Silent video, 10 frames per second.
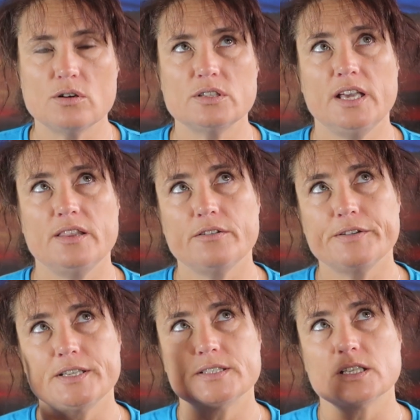Oh yeah,
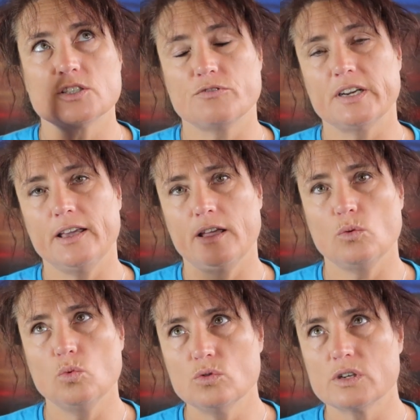there is, it's running out
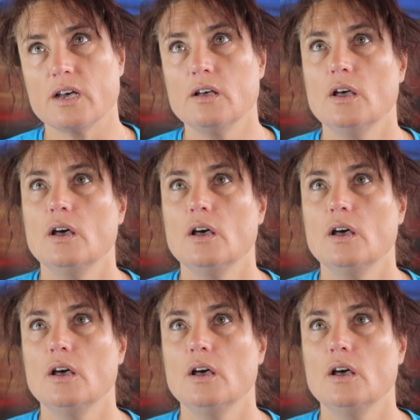of water,